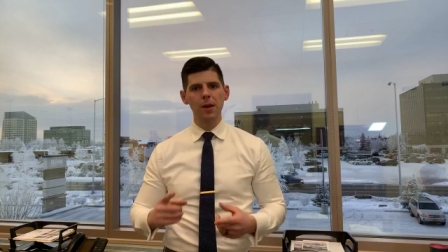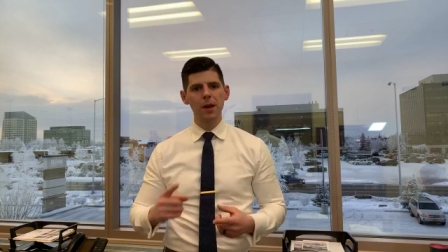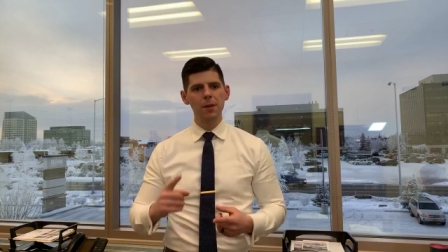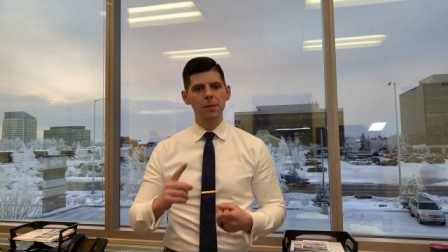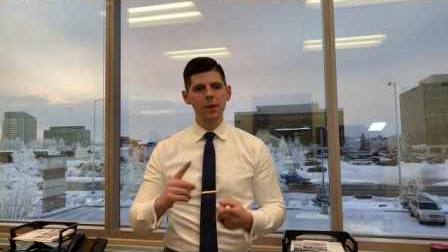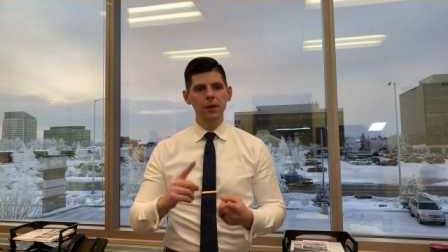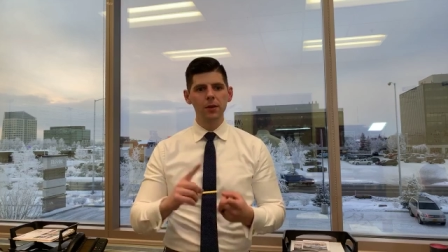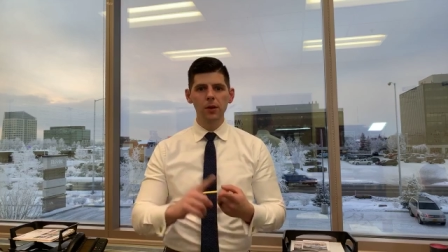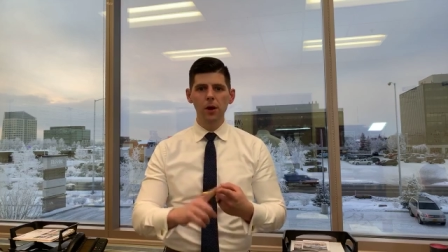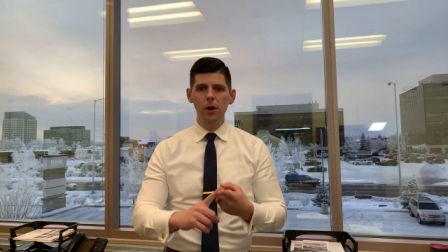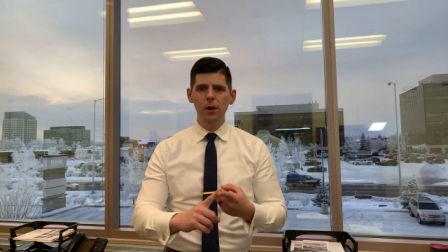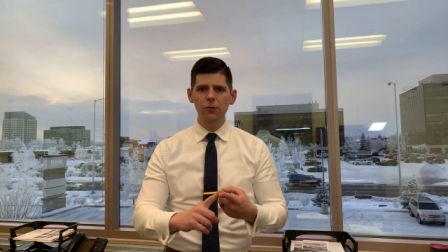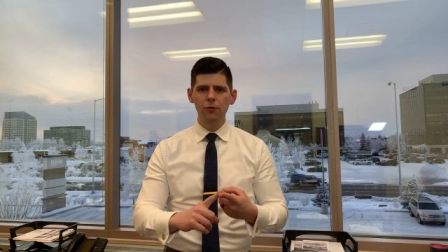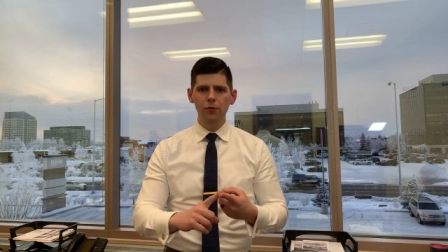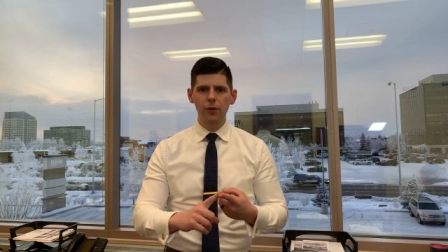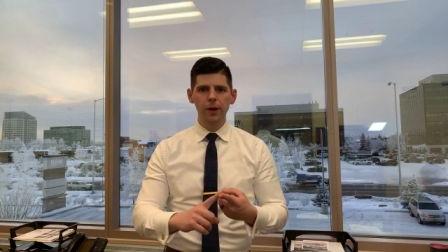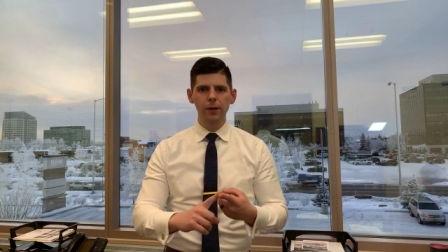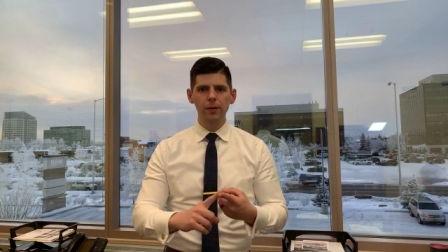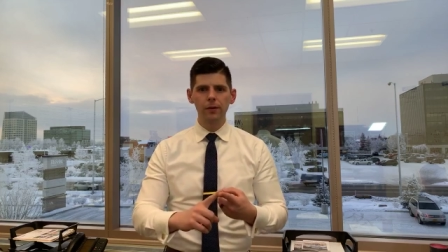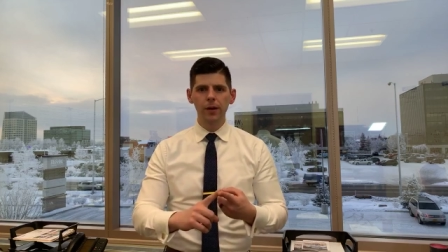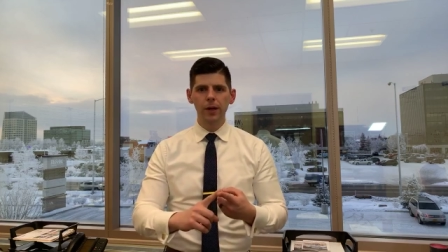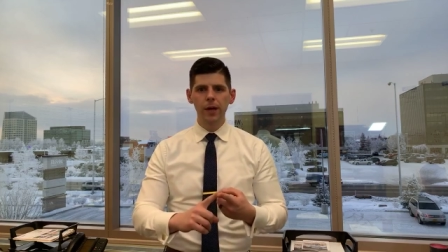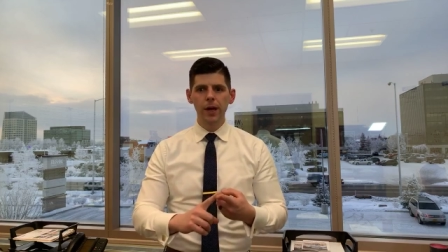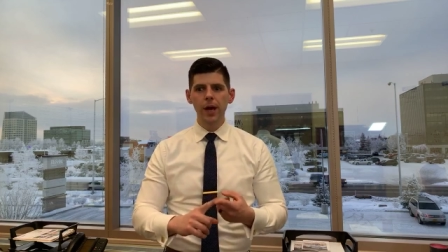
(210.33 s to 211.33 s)
Maybe
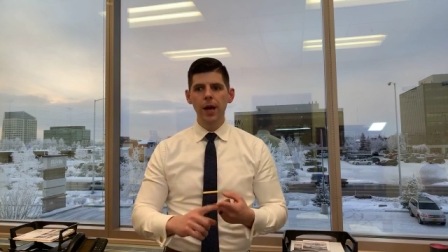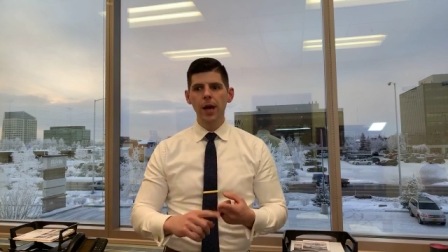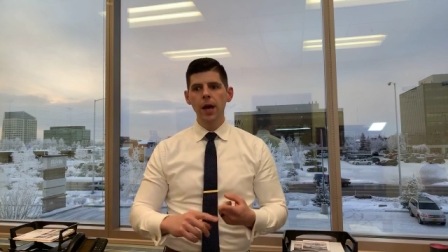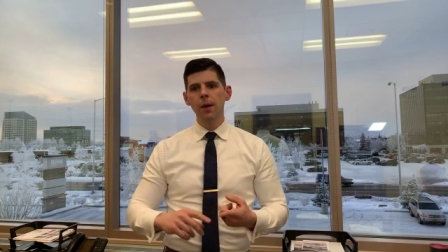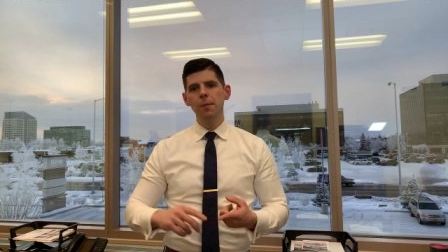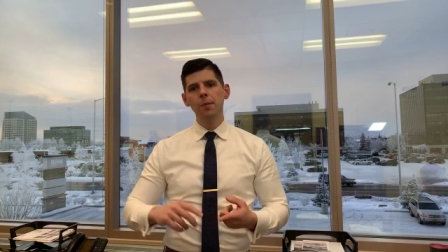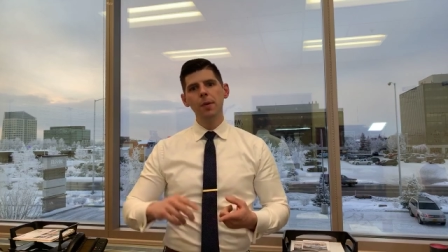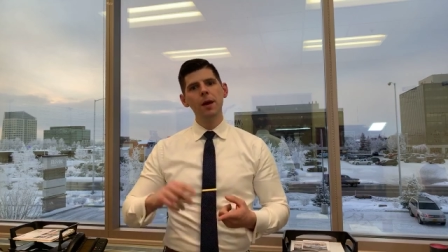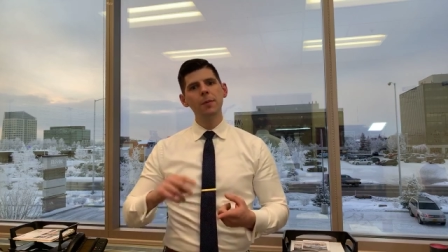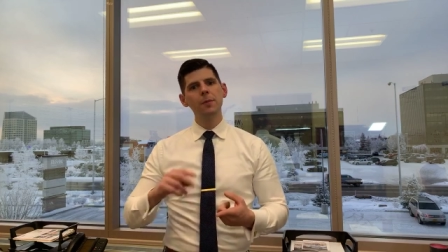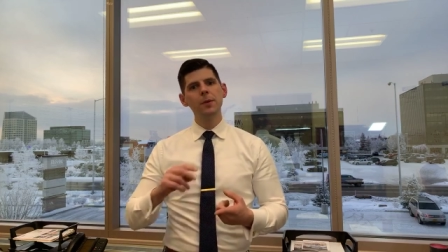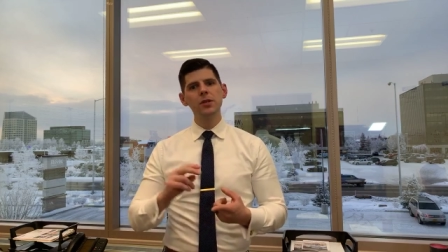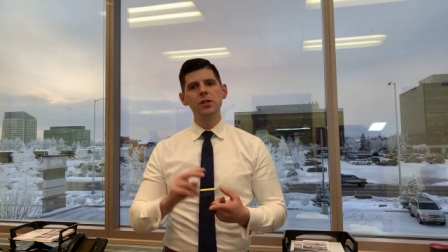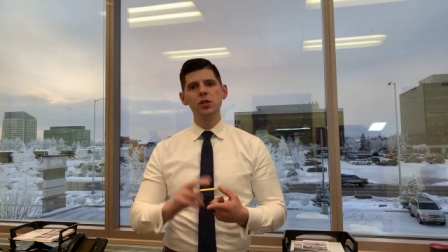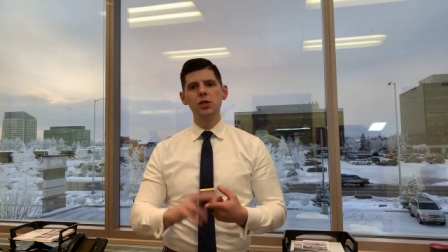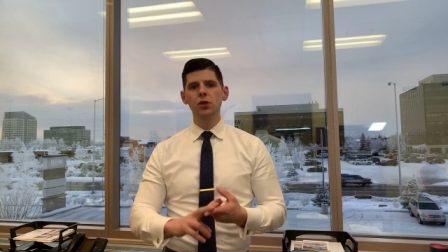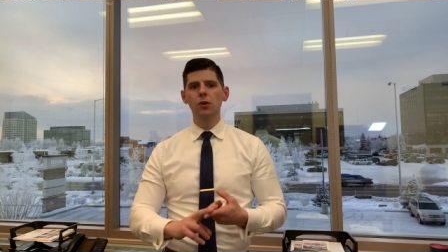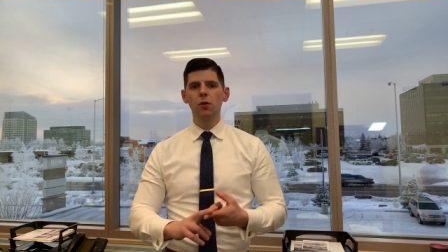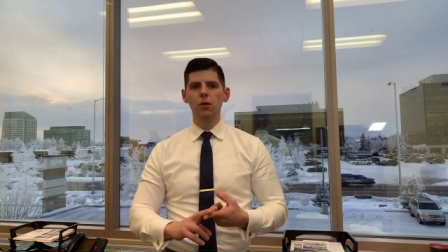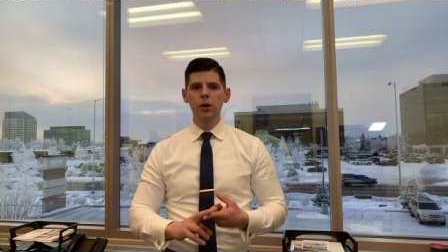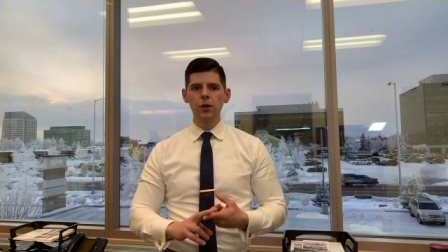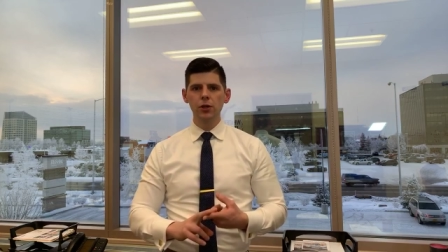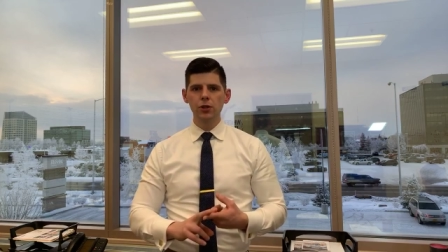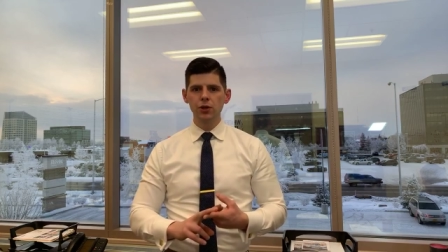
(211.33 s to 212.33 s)
laundry, maybe
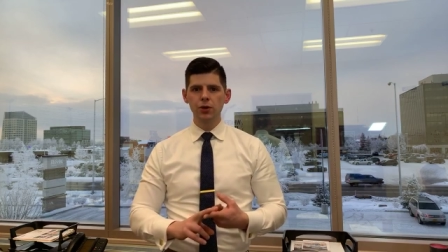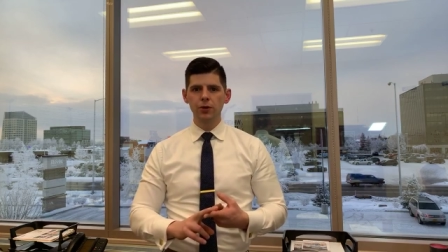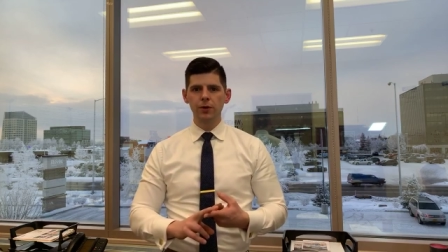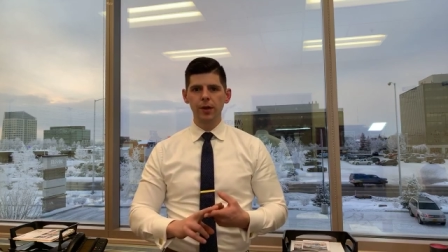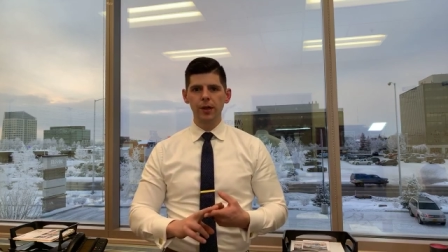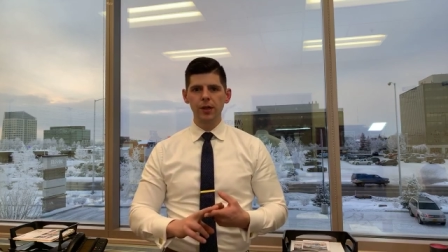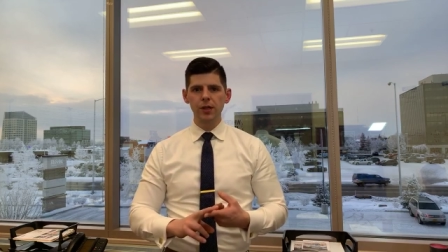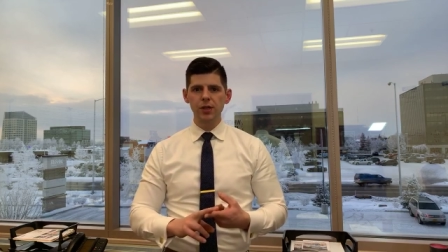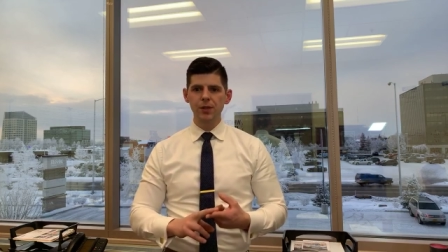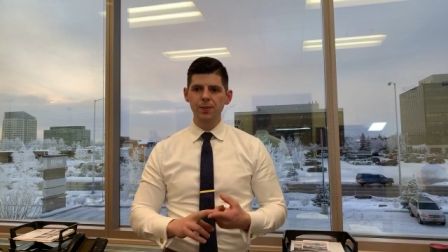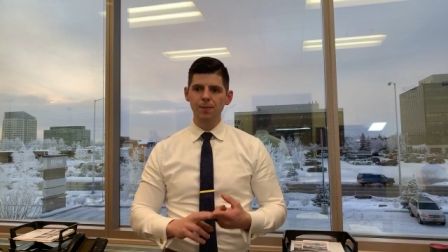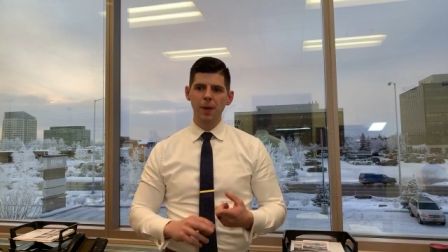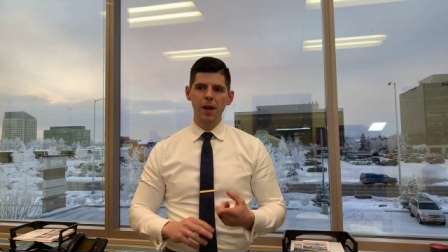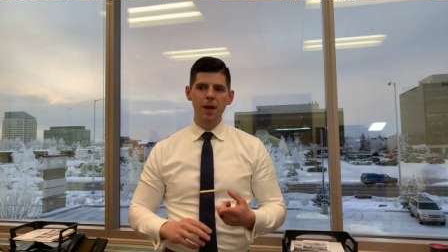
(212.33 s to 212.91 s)
storage units,